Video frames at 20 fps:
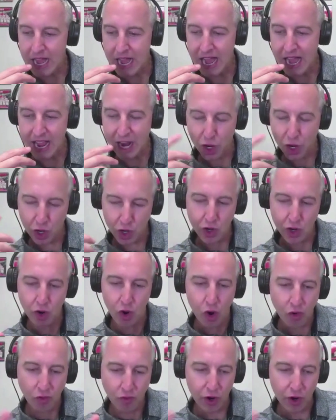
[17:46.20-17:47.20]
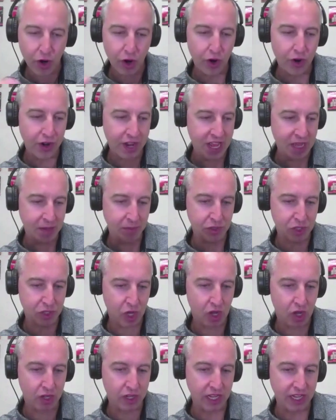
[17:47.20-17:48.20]
overheard him
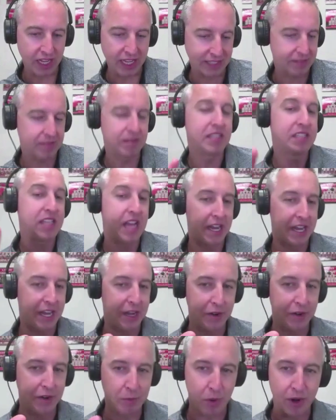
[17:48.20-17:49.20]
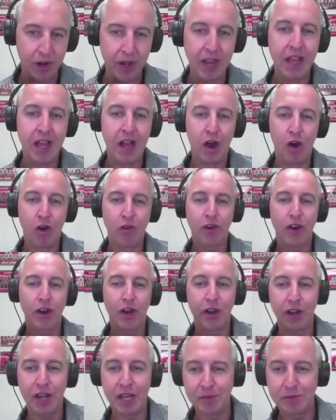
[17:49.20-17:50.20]
talking. He's not here anymore.
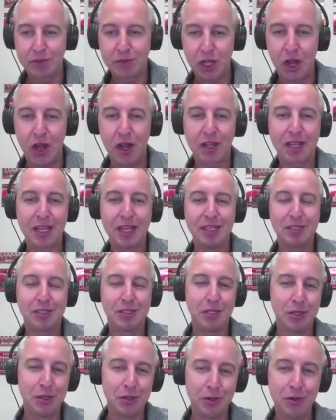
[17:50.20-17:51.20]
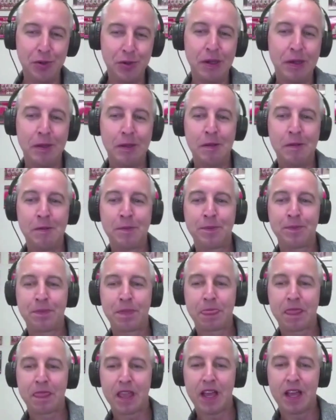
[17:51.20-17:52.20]
Overheard him talking to
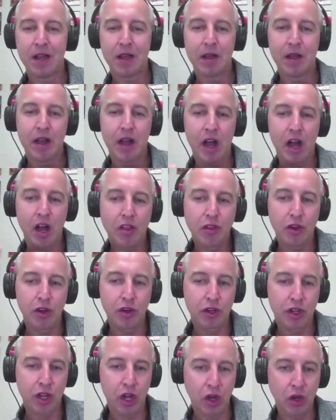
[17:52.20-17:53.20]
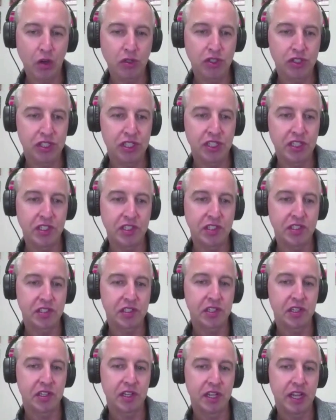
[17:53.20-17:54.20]
other
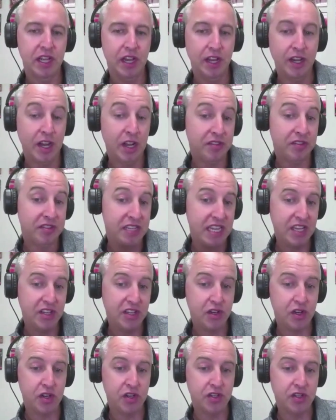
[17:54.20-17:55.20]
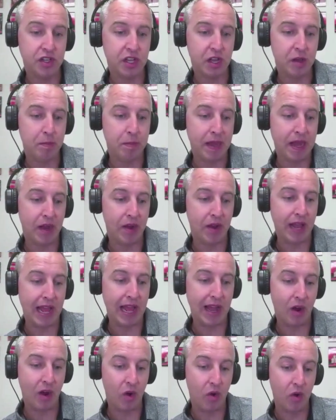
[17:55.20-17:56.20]
coaches and teachers about
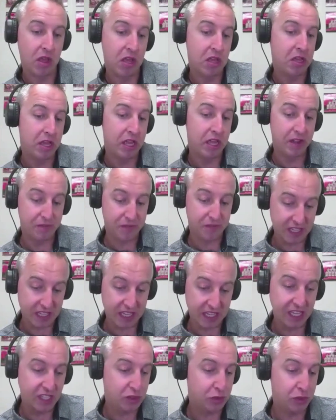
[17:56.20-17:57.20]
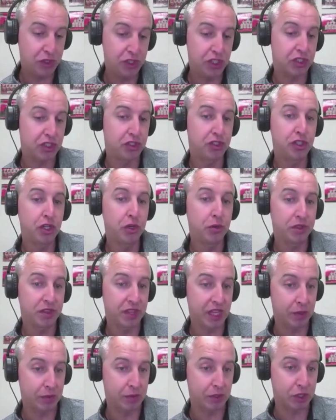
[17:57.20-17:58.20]
how if the kids would just do what
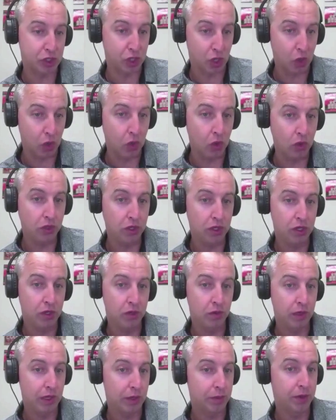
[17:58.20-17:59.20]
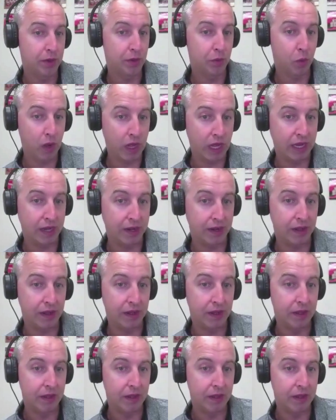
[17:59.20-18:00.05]
they were told, we would win.